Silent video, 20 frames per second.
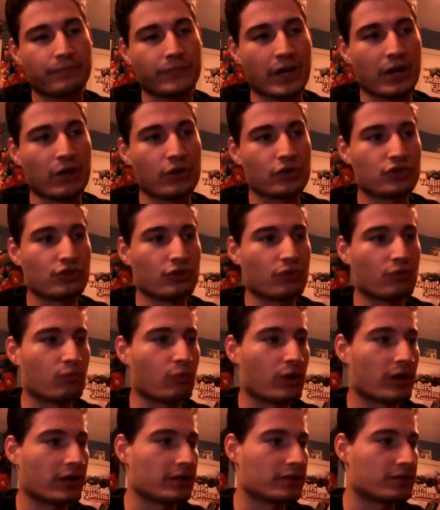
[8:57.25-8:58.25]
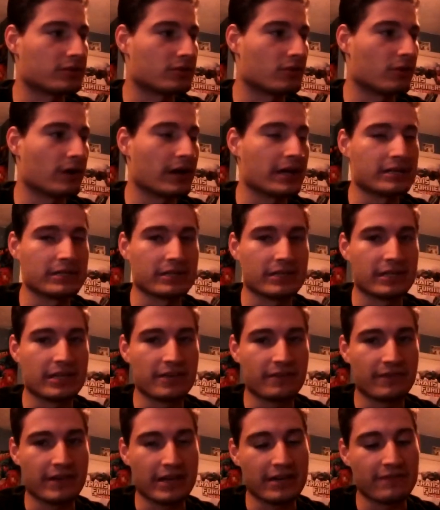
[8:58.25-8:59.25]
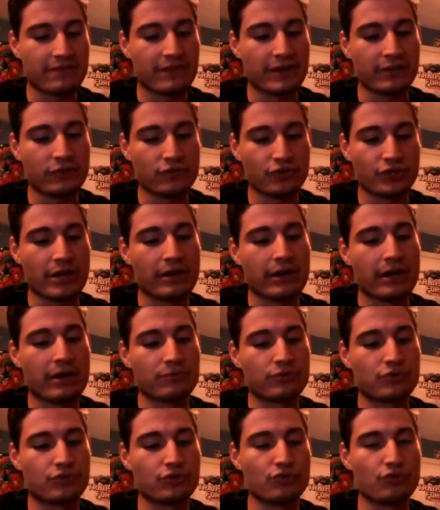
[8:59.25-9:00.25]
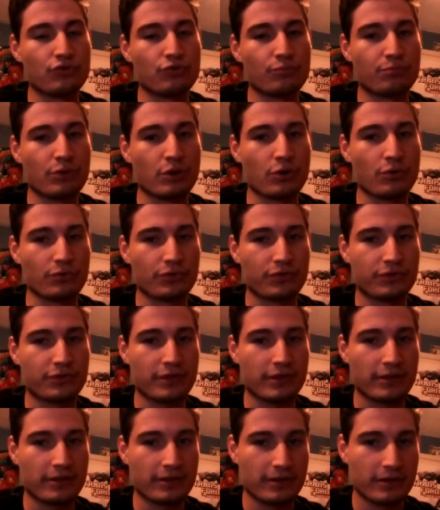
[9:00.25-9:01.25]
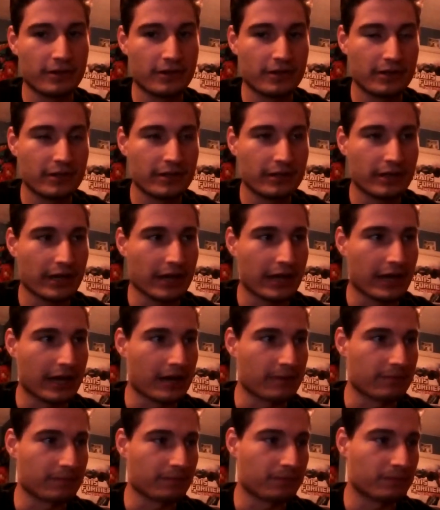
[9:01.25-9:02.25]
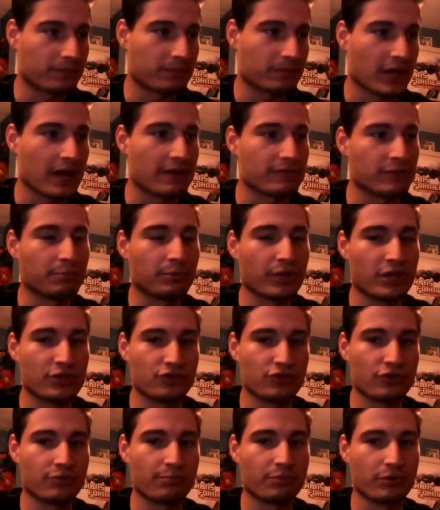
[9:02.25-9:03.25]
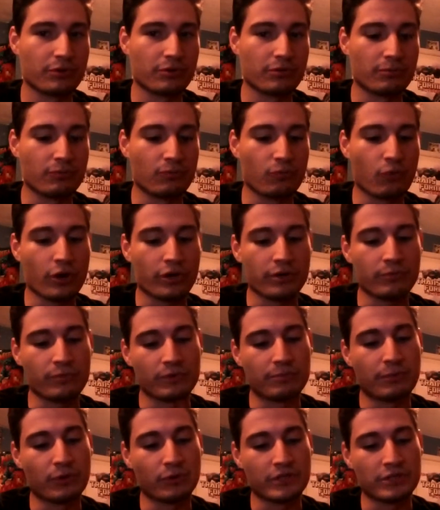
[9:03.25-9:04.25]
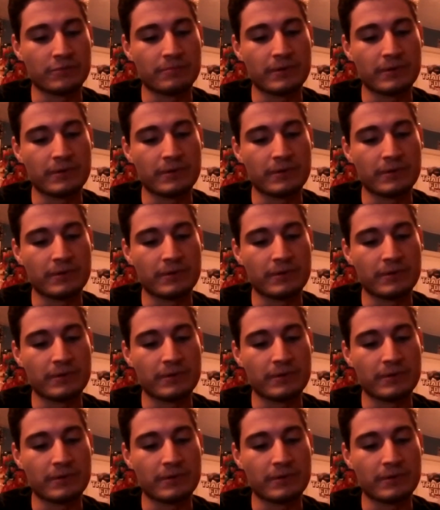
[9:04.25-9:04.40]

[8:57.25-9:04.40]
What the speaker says: also want to go ahead and give a final shout out to both, and I have the pleasure of working with both these